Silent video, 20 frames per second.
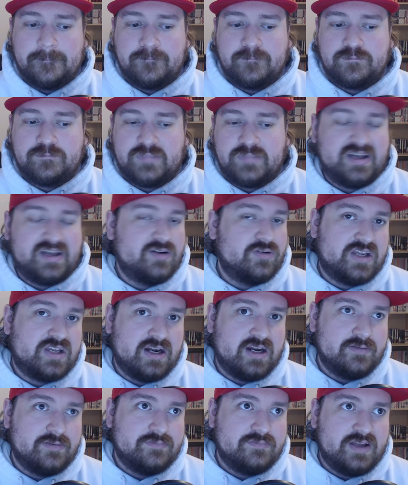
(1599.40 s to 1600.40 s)
But I don't
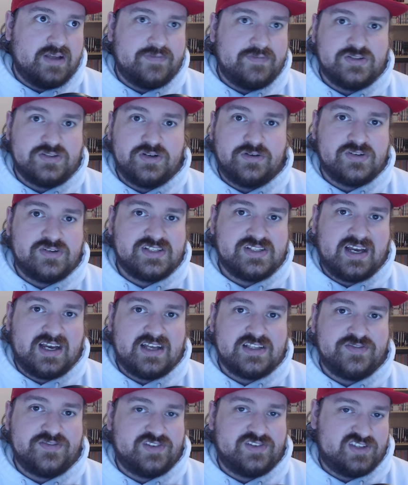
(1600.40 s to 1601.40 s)
care. If it's
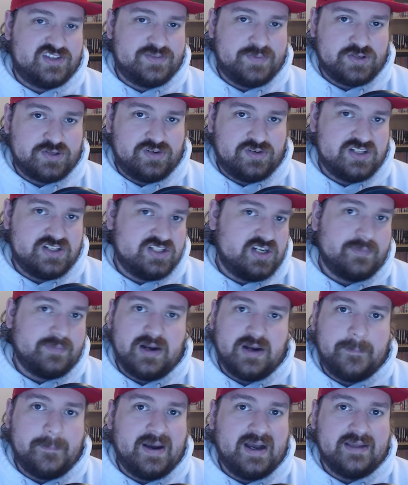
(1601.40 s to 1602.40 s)
oversized, if it's a special edition, I'm
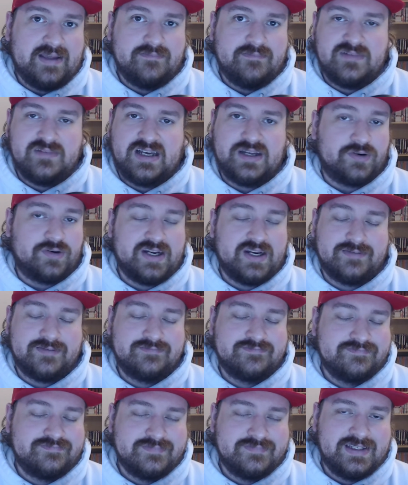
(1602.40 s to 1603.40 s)
going to buy it. I don't care.
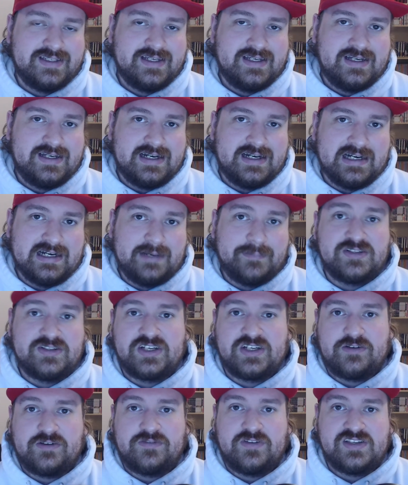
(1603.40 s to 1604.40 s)
I'm a
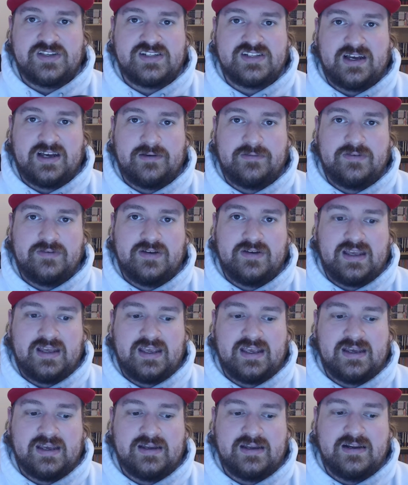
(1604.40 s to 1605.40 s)
sucker for this stuff.
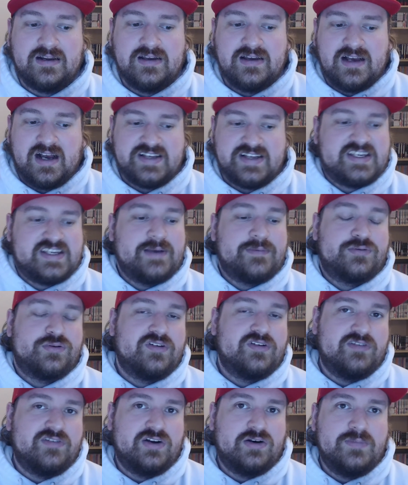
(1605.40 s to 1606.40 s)
And I skipped
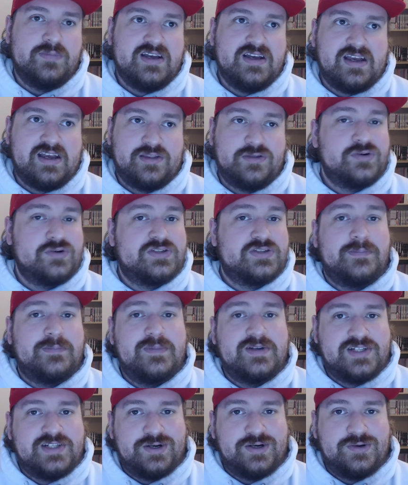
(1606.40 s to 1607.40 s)
through it a little bit, and there's some
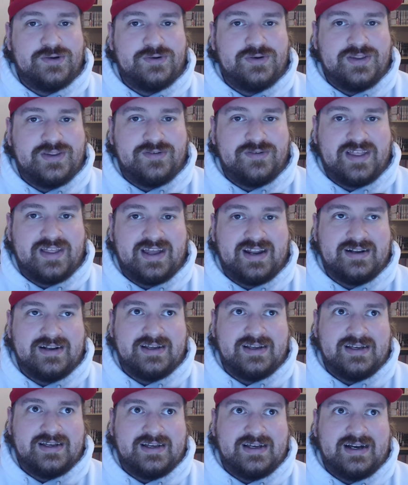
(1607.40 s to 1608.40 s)
material in there that
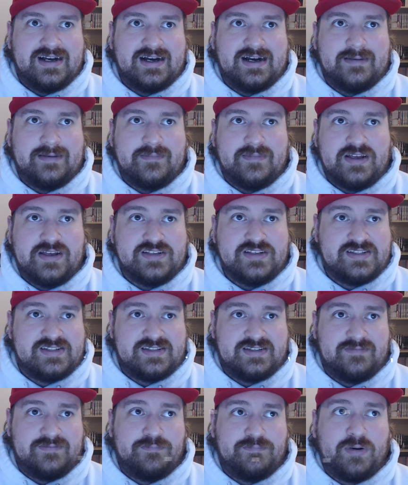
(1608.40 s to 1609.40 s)

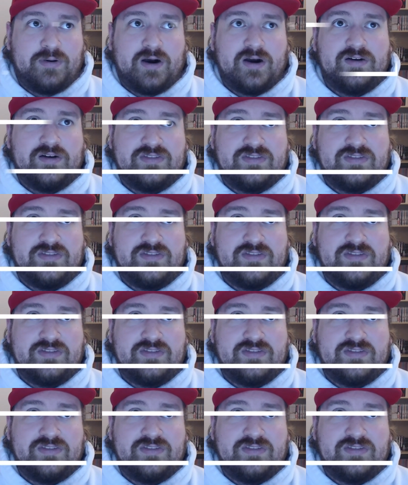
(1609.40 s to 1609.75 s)
is part of the